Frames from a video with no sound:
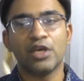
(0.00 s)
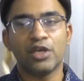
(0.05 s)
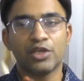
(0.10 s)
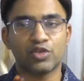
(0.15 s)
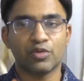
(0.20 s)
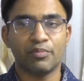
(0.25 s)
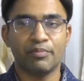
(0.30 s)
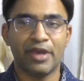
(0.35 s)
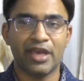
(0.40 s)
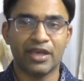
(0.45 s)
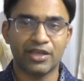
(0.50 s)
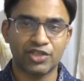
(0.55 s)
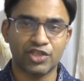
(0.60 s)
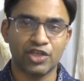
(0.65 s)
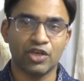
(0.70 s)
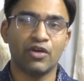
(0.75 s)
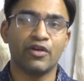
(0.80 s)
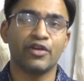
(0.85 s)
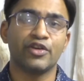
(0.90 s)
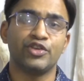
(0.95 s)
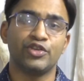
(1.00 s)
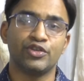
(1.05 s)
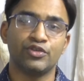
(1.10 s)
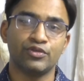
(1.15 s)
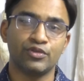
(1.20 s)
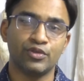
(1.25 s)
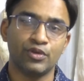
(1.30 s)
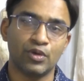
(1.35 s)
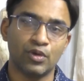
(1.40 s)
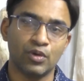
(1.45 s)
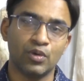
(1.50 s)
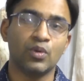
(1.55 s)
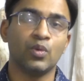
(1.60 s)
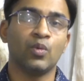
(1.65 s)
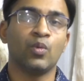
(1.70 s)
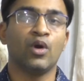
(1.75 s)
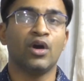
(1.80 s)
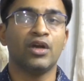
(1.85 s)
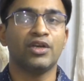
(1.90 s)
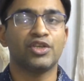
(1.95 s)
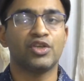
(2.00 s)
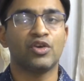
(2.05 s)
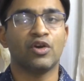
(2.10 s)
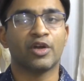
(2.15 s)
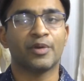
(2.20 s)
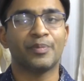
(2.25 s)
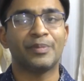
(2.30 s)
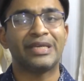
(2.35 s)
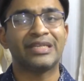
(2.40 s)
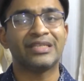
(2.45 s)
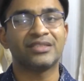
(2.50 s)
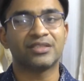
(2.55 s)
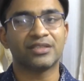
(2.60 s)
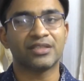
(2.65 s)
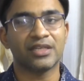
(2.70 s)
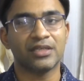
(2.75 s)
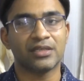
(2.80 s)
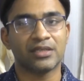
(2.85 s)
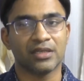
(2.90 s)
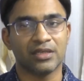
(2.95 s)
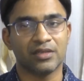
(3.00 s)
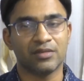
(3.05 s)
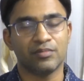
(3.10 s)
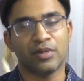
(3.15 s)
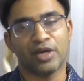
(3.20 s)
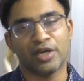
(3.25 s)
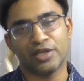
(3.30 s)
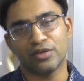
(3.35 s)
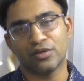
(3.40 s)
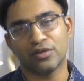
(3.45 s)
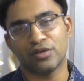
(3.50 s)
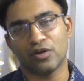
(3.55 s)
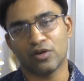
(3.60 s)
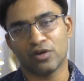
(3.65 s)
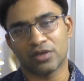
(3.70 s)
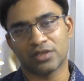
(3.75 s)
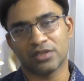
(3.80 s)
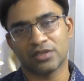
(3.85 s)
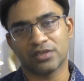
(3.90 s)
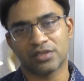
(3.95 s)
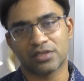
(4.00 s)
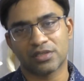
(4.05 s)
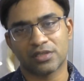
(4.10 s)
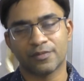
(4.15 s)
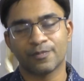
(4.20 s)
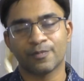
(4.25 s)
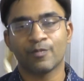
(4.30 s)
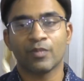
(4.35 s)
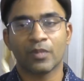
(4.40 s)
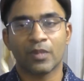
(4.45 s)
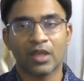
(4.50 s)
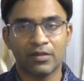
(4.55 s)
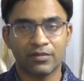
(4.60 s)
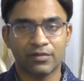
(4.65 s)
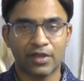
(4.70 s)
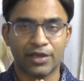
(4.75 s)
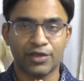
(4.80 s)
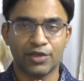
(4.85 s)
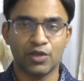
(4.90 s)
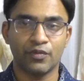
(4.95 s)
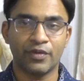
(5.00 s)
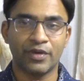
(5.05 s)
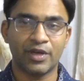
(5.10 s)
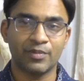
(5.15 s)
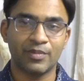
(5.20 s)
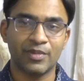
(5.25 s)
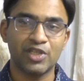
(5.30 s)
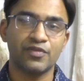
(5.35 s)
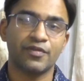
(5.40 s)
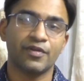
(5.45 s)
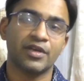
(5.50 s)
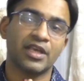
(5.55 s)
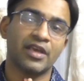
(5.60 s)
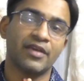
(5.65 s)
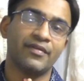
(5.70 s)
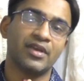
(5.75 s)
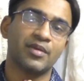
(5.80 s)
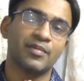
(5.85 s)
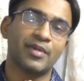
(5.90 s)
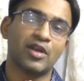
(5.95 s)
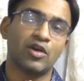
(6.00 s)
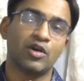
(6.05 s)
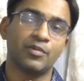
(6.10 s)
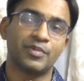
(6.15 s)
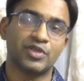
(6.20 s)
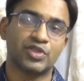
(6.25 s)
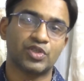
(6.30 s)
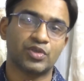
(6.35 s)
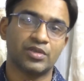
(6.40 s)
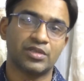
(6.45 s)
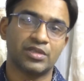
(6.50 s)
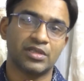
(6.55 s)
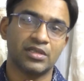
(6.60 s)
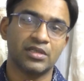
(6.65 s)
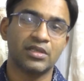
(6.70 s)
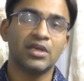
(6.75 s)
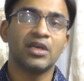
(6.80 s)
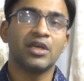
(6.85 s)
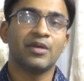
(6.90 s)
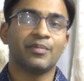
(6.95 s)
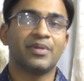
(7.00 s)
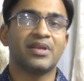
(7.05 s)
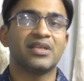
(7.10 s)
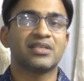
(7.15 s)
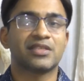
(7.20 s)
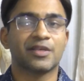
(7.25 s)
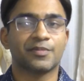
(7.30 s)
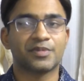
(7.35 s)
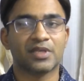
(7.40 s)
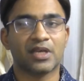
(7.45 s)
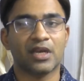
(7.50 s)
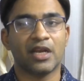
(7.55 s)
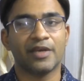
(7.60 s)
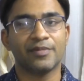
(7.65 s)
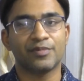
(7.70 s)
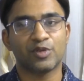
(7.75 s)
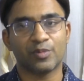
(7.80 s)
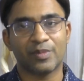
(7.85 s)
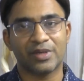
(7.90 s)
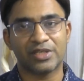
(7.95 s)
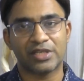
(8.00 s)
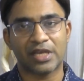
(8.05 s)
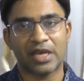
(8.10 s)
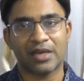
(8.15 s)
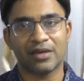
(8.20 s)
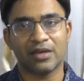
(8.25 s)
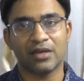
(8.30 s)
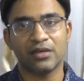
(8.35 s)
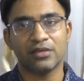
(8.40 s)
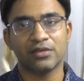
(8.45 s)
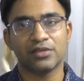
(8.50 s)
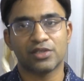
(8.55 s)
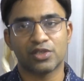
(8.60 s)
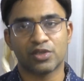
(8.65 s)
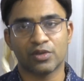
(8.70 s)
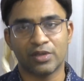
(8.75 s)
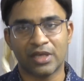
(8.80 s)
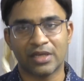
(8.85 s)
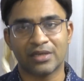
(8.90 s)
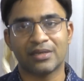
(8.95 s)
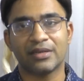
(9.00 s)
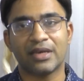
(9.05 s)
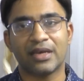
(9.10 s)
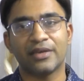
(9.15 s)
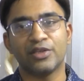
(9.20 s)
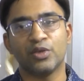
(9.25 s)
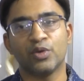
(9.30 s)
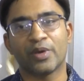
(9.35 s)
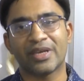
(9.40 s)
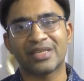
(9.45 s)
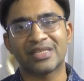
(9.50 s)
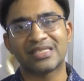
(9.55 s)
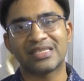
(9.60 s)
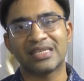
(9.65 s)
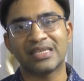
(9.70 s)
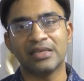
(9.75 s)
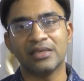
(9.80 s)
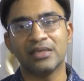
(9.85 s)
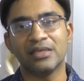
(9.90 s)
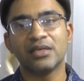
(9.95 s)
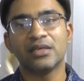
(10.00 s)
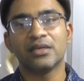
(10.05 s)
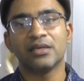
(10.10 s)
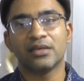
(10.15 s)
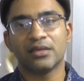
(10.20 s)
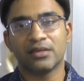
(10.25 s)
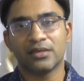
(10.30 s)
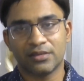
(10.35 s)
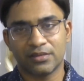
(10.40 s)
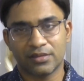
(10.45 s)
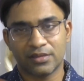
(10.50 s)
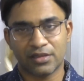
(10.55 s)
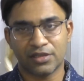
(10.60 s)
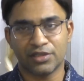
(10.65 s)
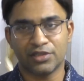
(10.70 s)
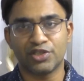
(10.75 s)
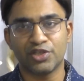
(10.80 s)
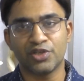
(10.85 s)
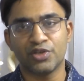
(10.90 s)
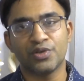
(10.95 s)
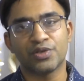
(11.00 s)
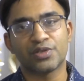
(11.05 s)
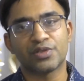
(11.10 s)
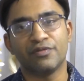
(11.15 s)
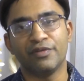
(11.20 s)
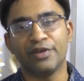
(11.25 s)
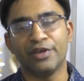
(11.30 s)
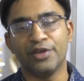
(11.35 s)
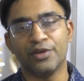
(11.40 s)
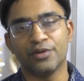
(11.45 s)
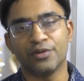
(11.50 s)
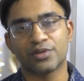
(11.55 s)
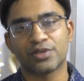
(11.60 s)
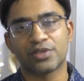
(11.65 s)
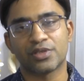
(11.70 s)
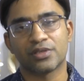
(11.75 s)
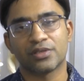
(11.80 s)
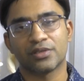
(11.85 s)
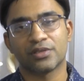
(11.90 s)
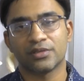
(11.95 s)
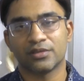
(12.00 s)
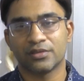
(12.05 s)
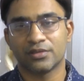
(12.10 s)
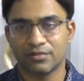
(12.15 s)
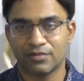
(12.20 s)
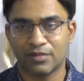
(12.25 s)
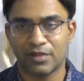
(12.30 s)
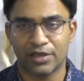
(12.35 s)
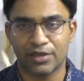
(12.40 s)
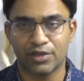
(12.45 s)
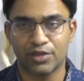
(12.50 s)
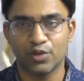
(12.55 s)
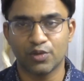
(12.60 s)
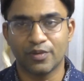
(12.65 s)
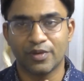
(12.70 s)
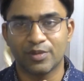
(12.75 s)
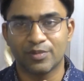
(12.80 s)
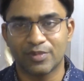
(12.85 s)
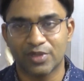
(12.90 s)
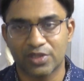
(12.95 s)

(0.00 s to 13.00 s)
So make sure you know what you are being treated by your doctors. Thank you very much for giving me an opportunity. Please subscribe to my channel so that you can see continuous videos. Thank you.